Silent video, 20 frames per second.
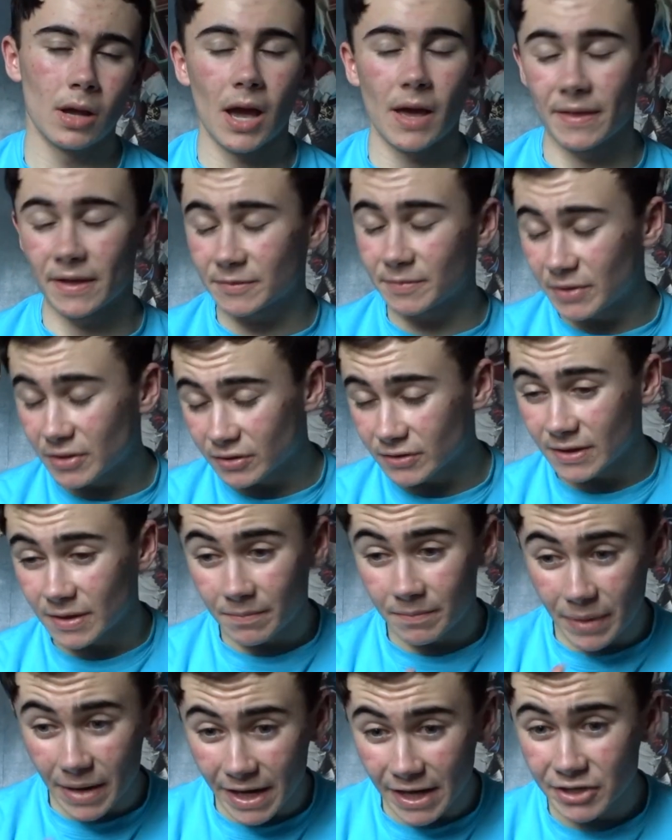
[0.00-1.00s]
And that's because
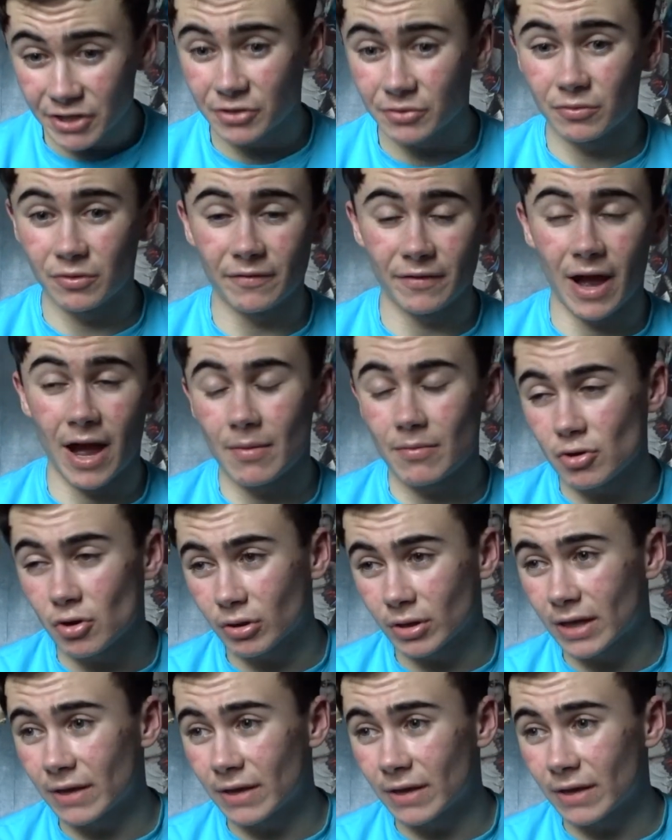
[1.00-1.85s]
I'm patient with it. I'm not